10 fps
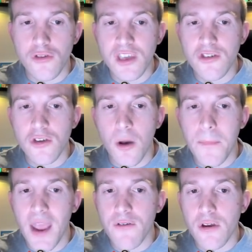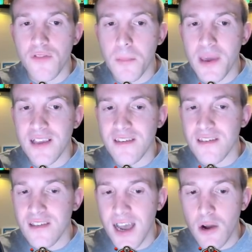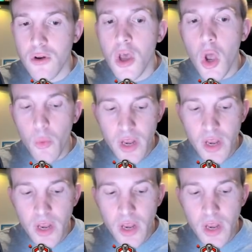So this top area of the base is down.